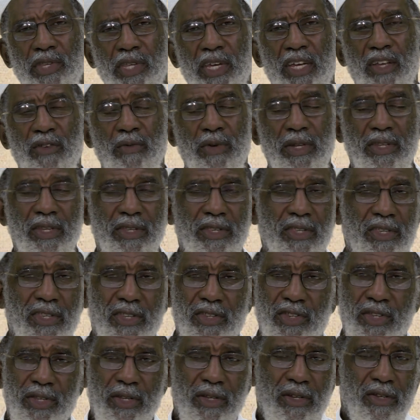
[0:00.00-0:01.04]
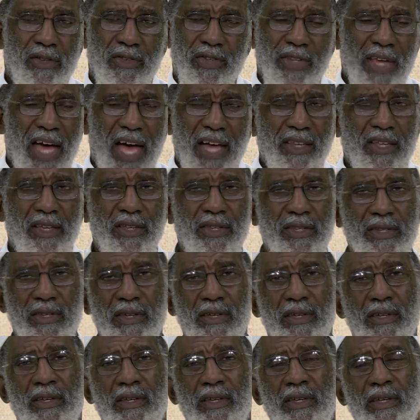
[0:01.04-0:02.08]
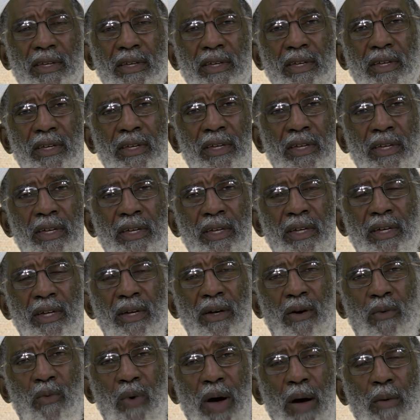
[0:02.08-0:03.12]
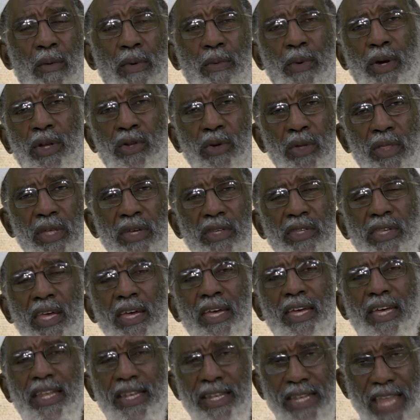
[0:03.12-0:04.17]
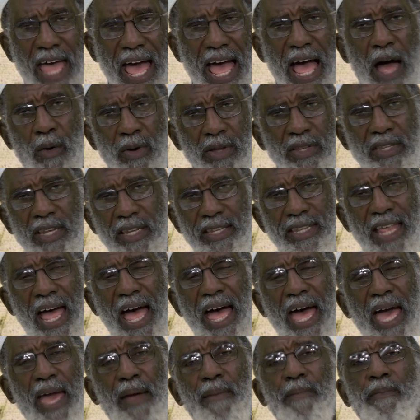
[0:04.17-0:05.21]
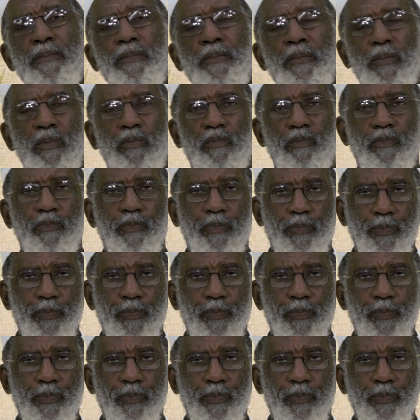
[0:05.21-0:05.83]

This is ignorant. This is childish. Why would we do this? Now is the time.